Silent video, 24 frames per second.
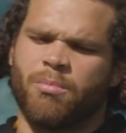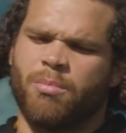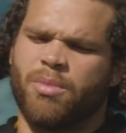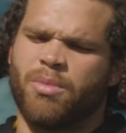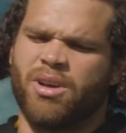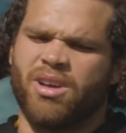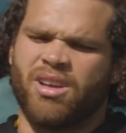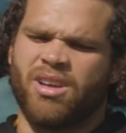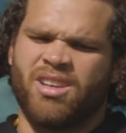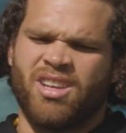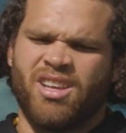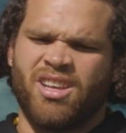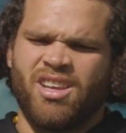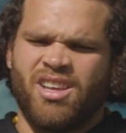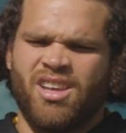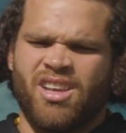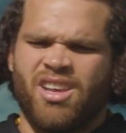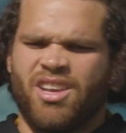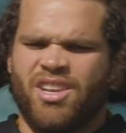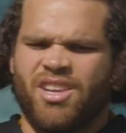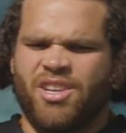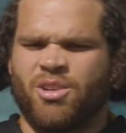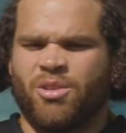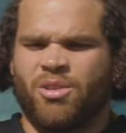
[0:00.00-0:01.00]
but
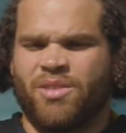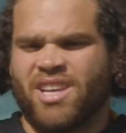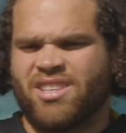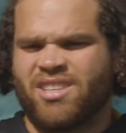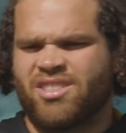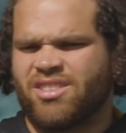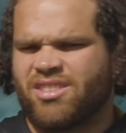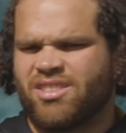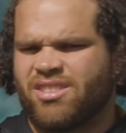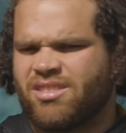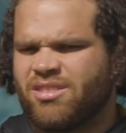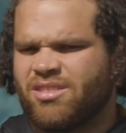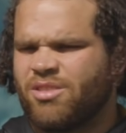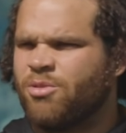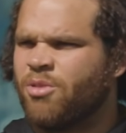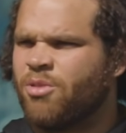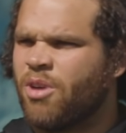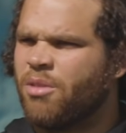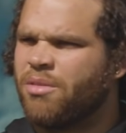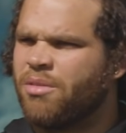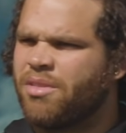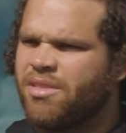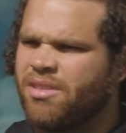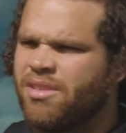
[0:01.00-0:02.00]
you know, that's just
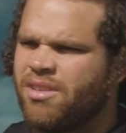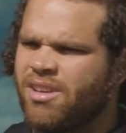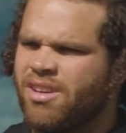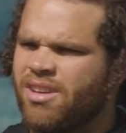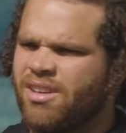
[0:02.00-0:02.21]
growth